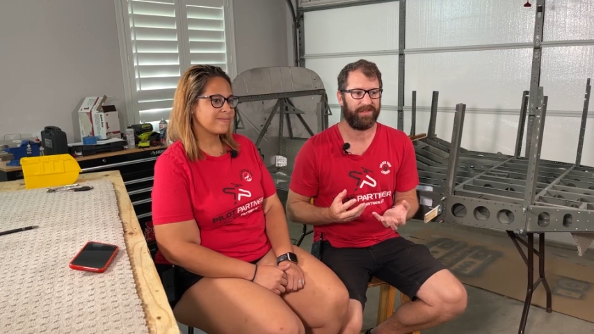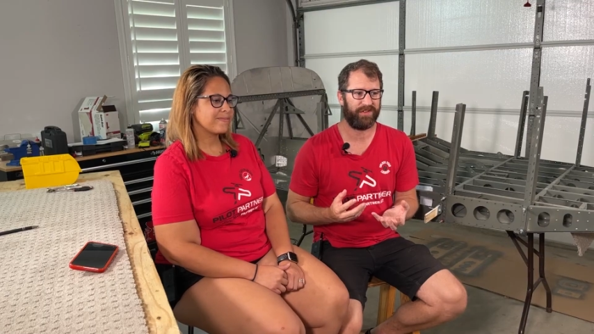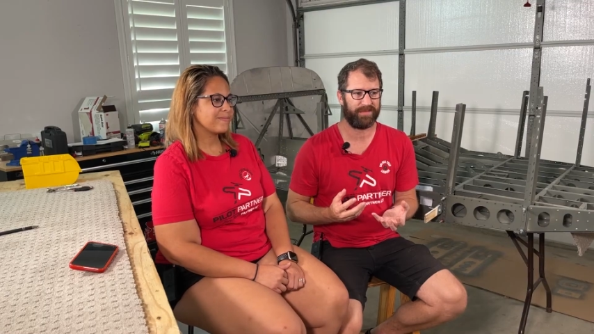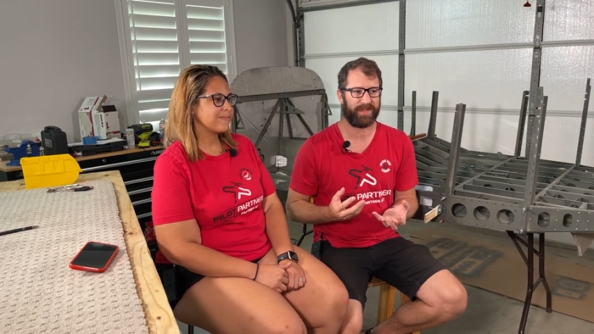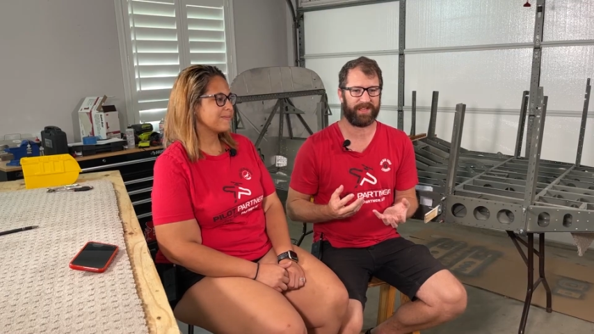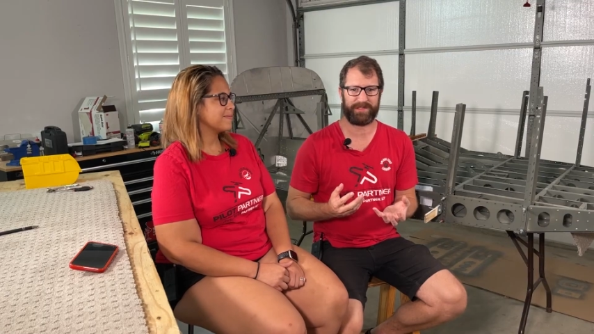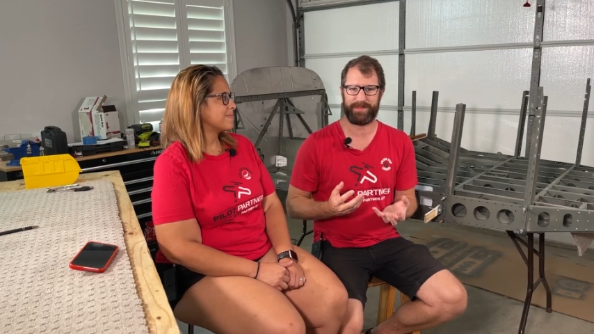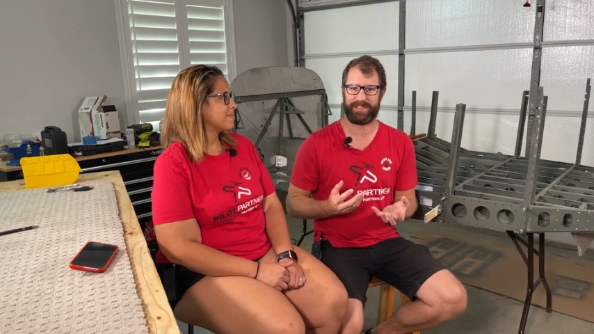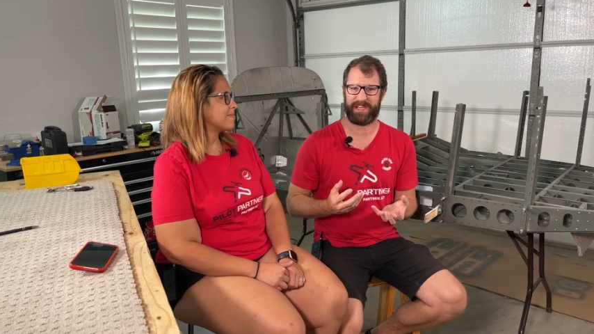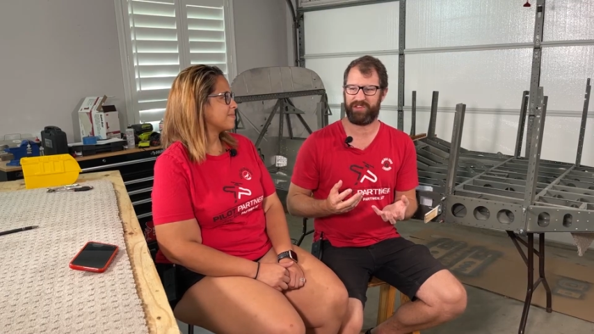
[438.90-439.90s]
Speaker 1: there's some
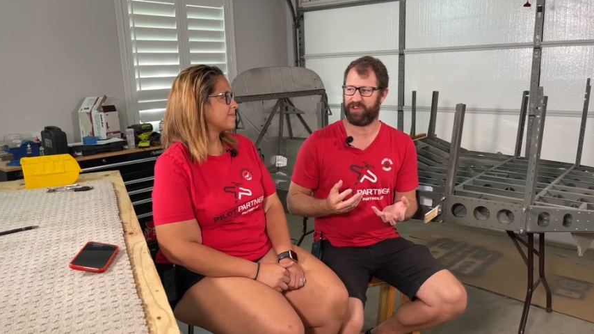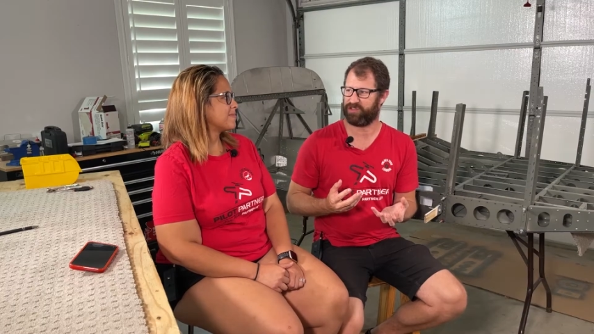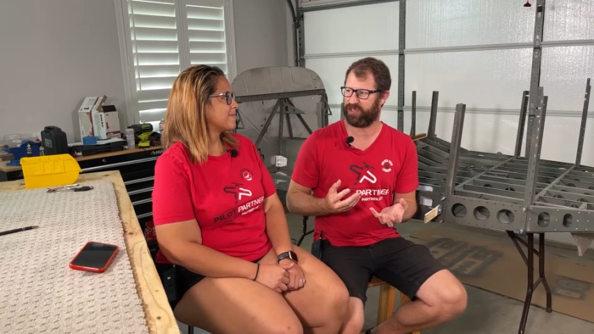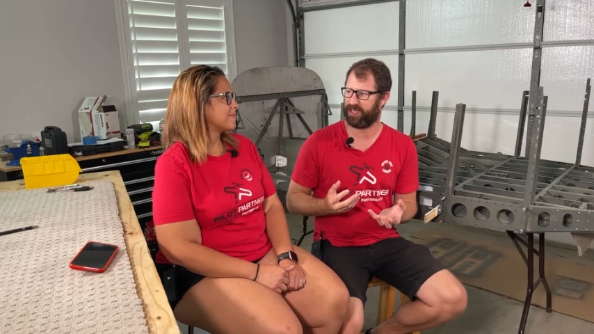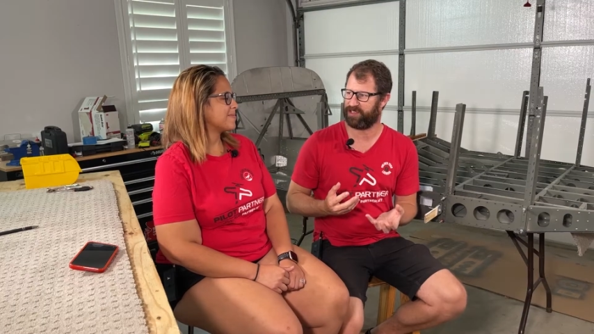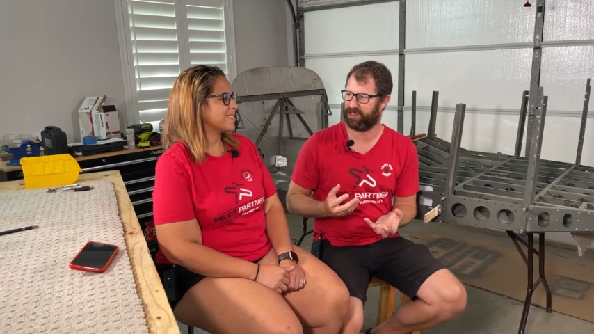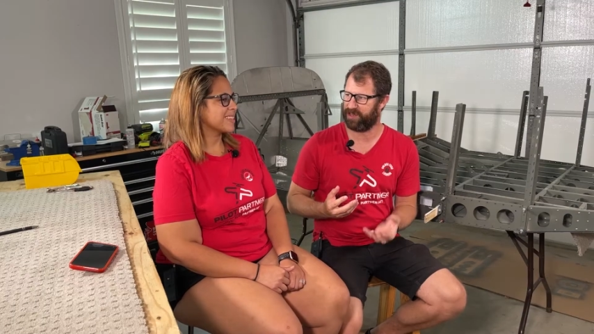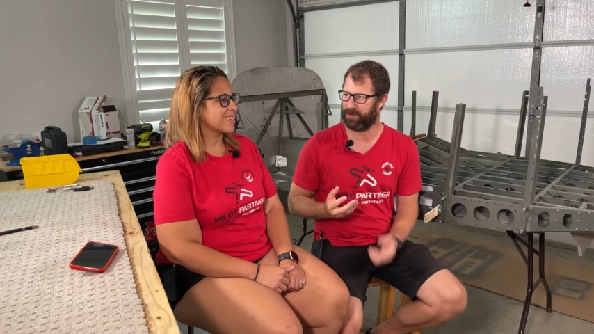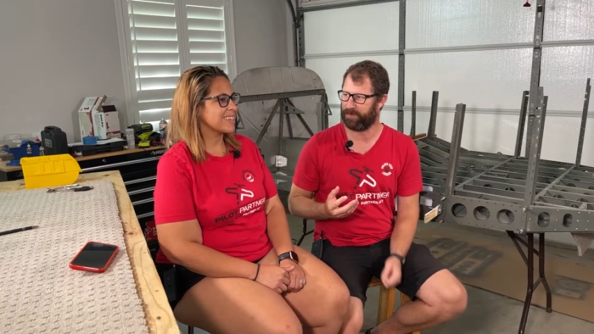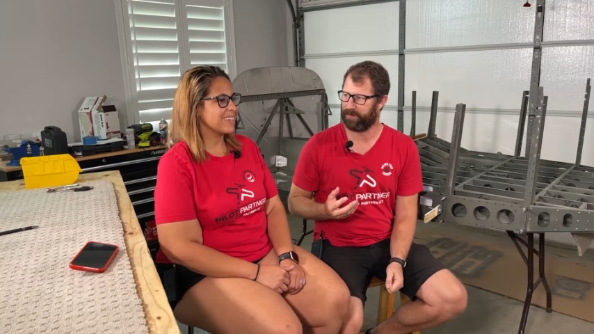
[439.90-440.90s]
customizations you get to
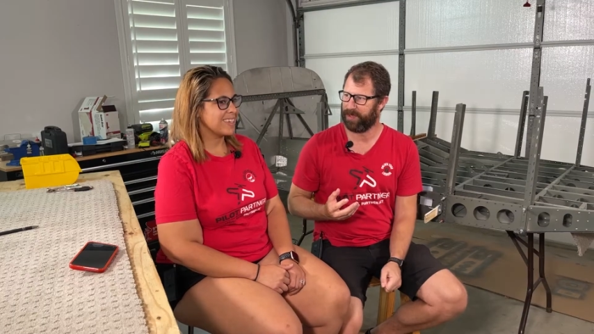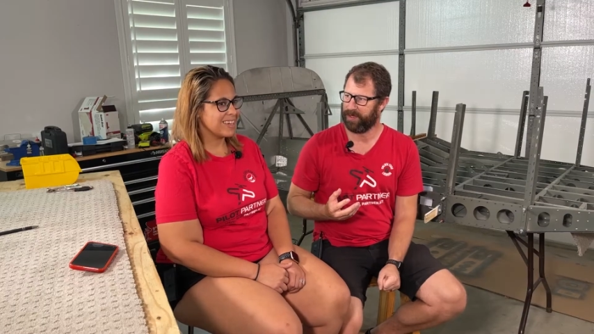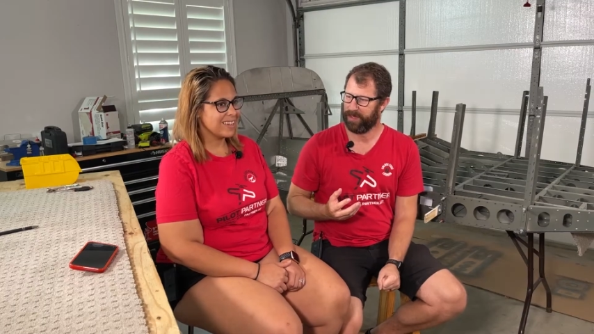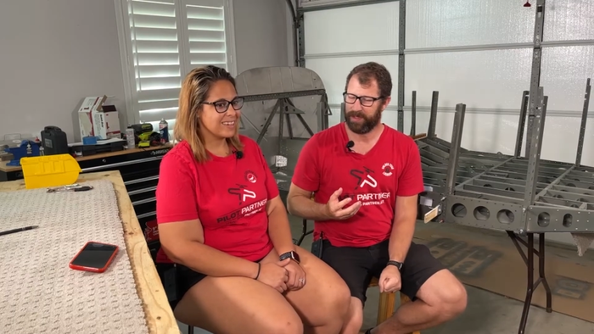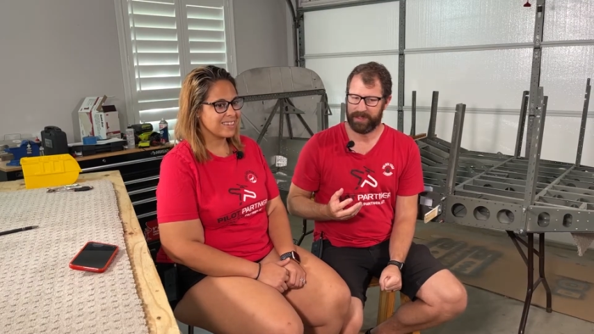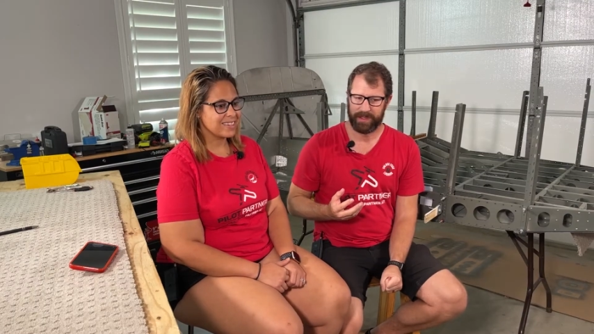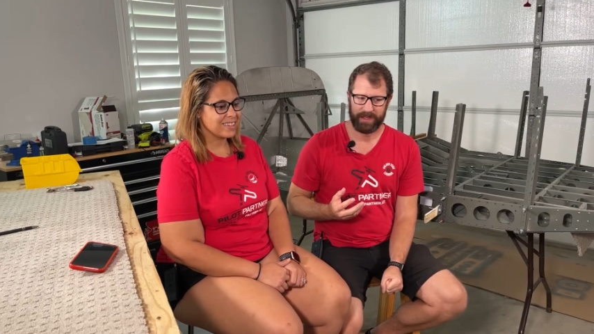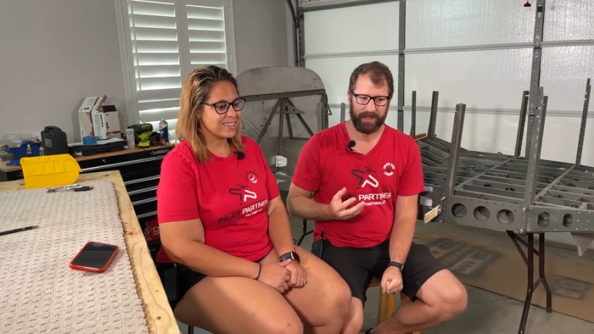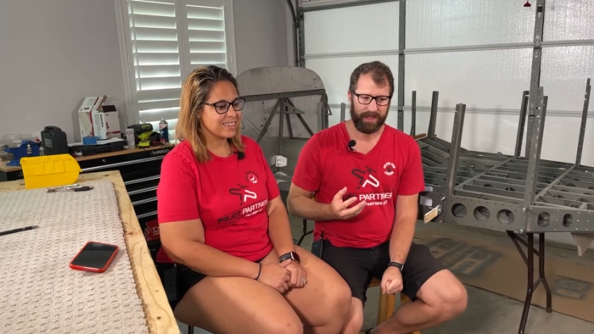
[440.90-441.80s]
do. Yes.